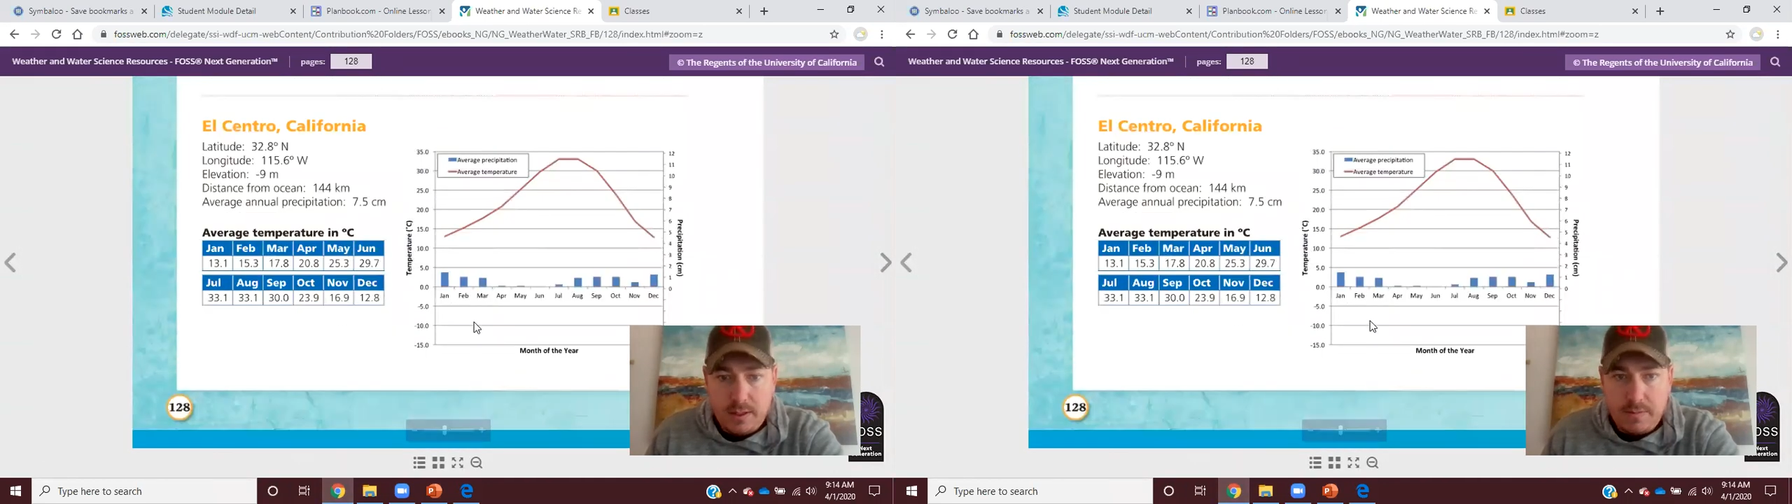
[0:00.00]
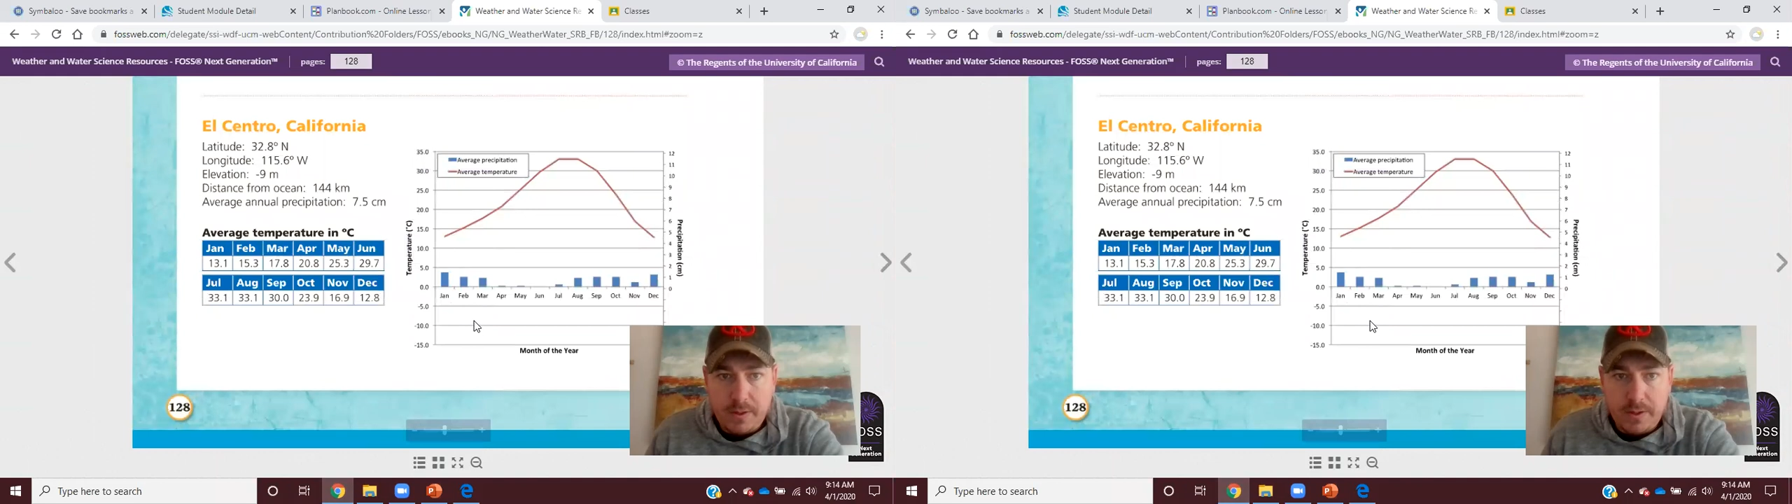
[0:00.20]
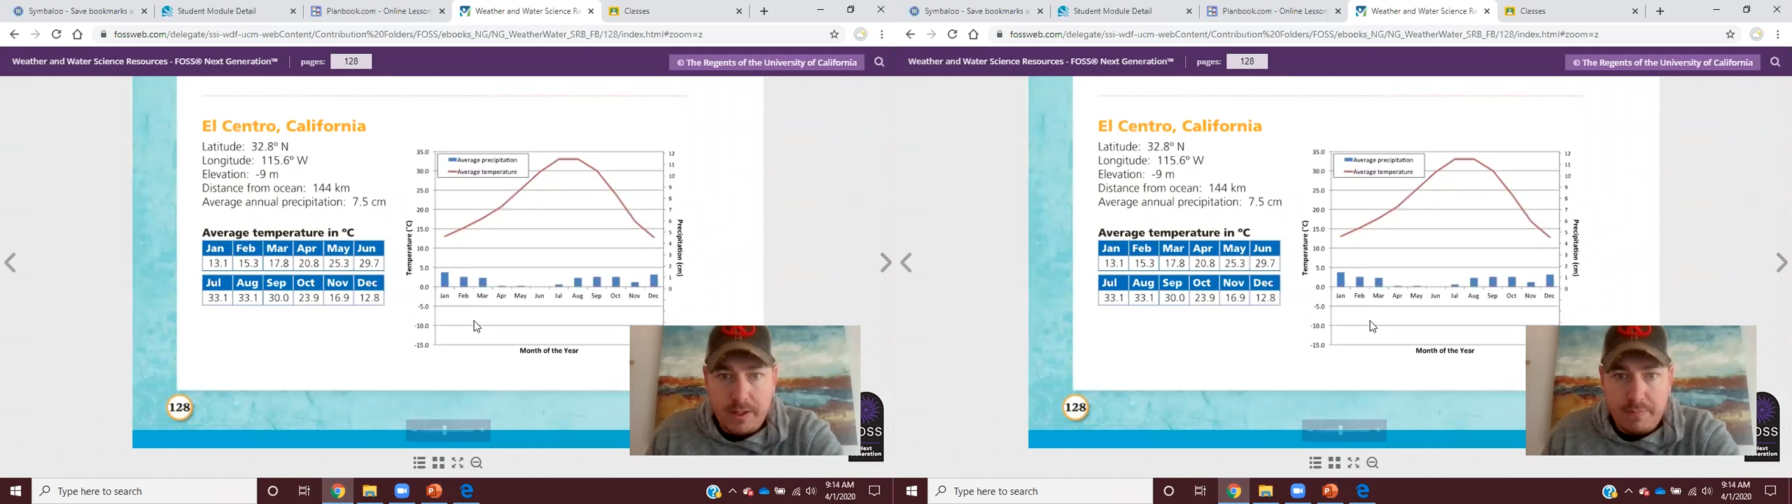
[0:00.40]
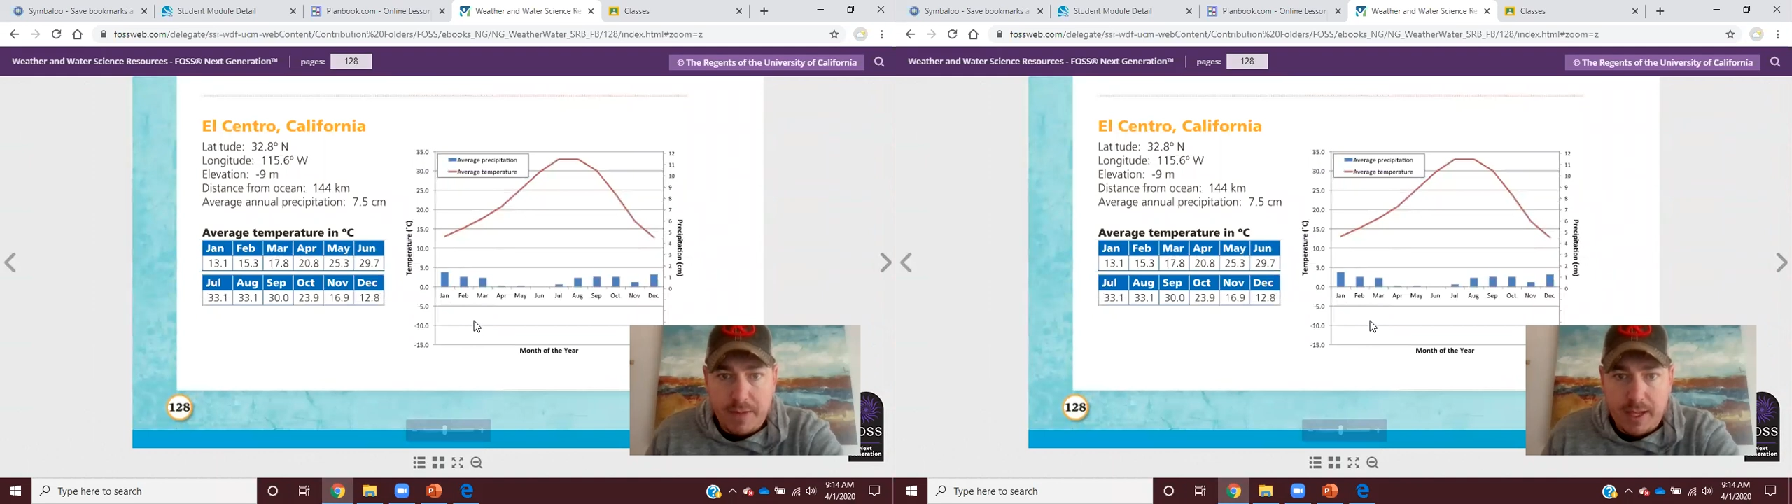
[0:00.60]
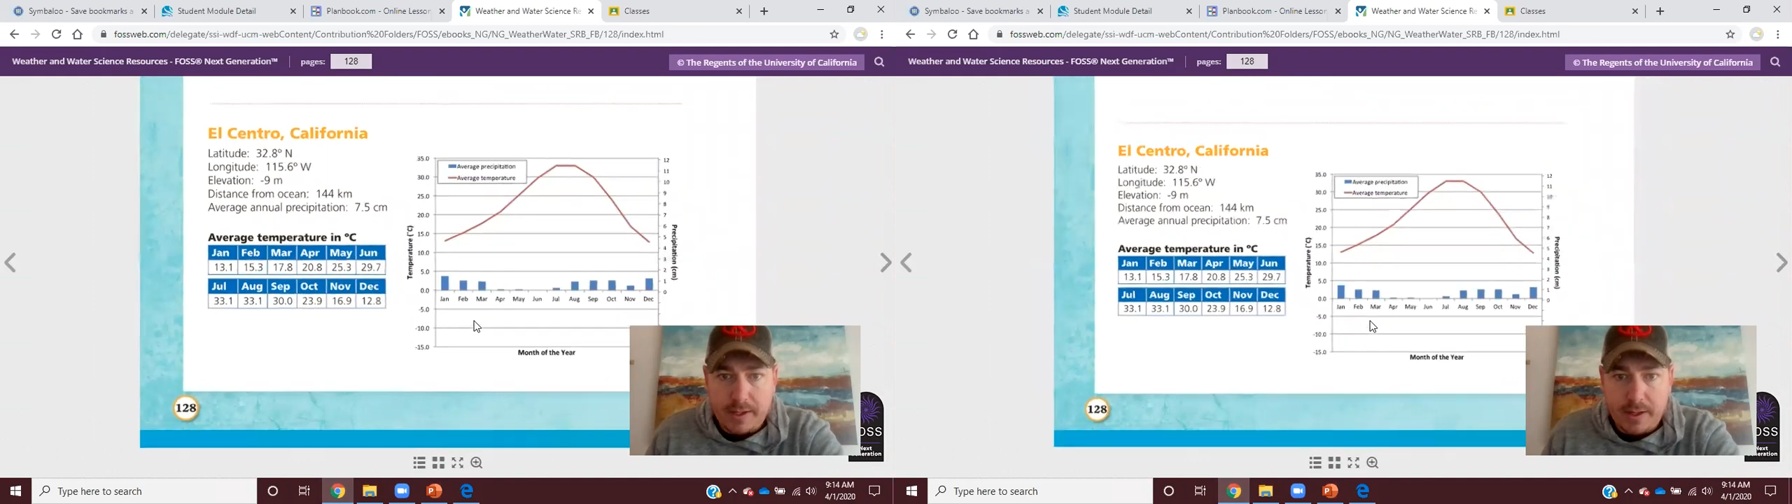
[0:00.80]
Let me go ahead and
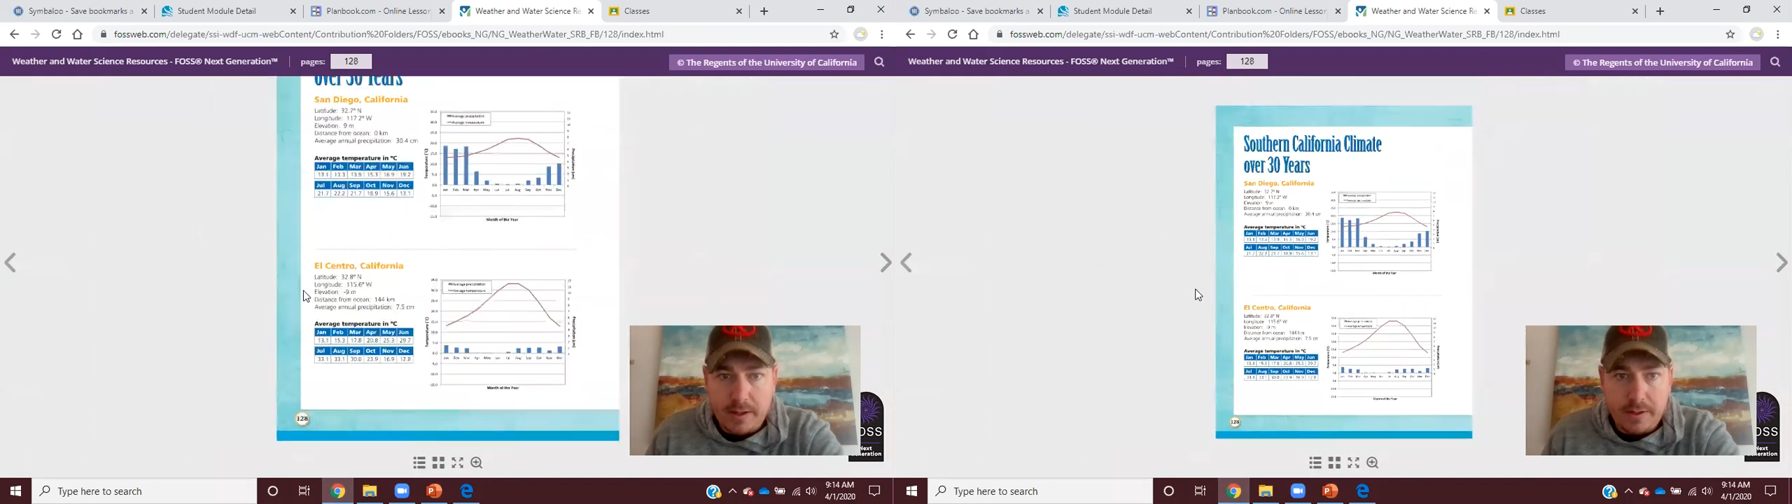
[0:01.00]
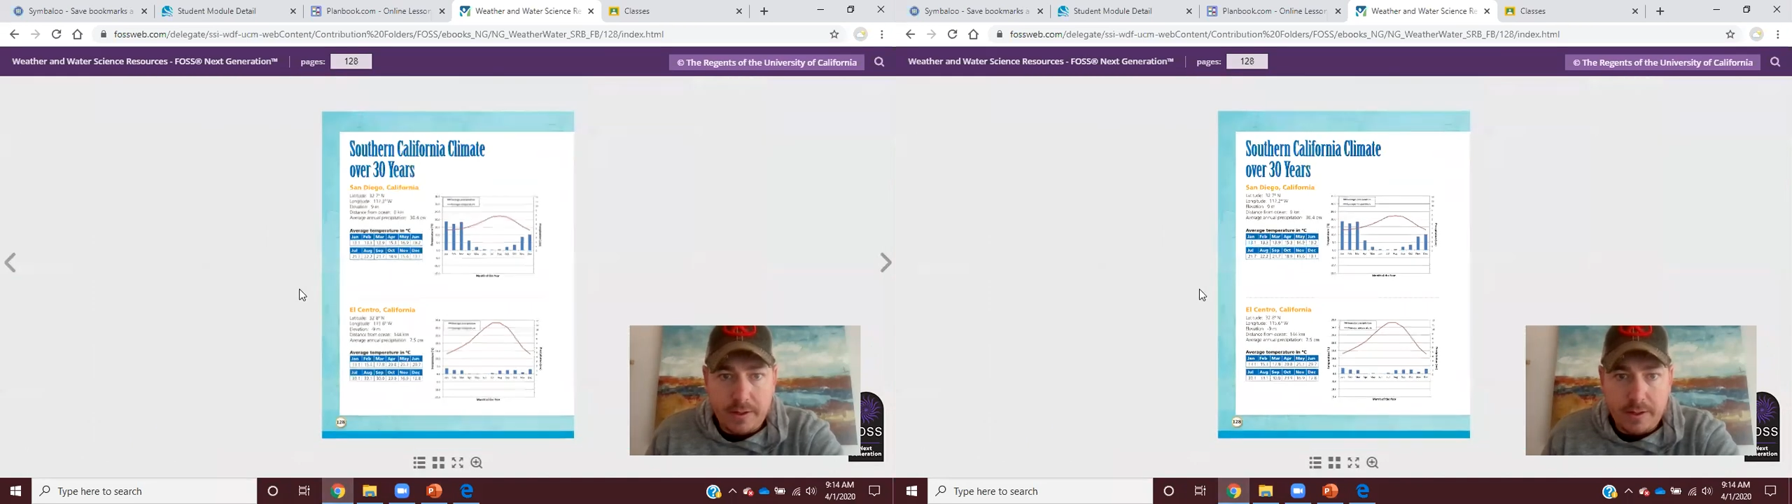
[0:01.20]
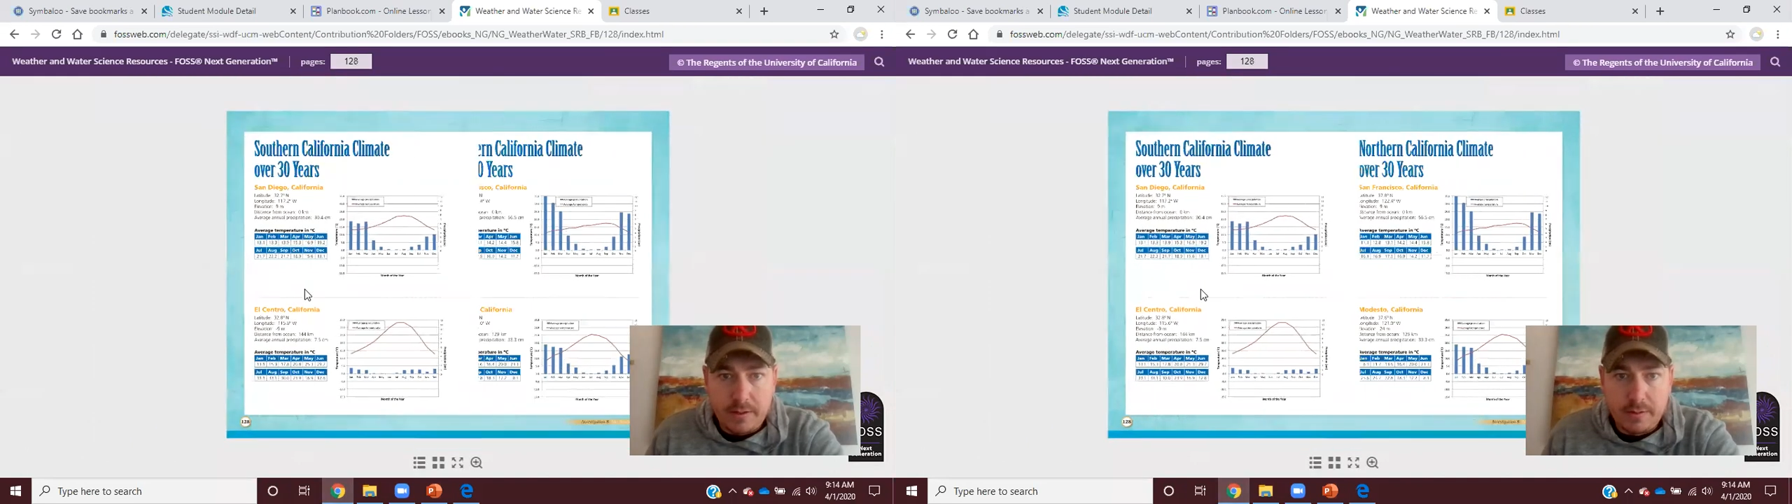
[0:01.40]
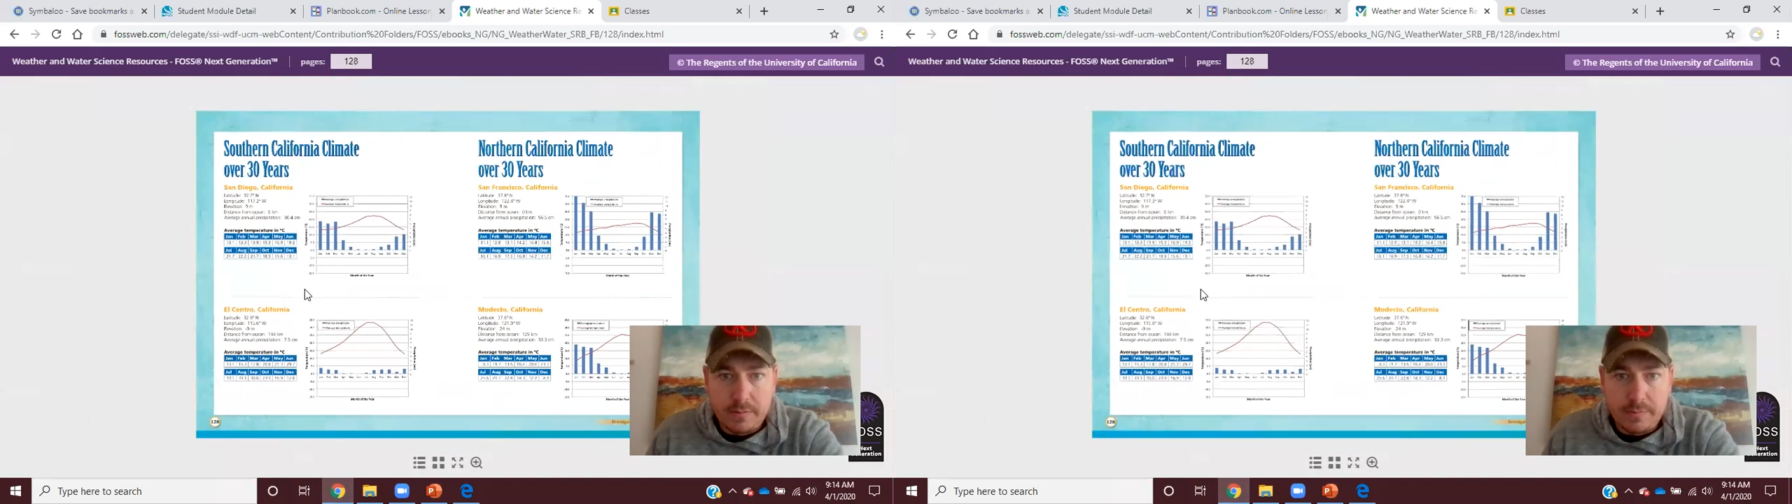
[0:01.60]
back out of here.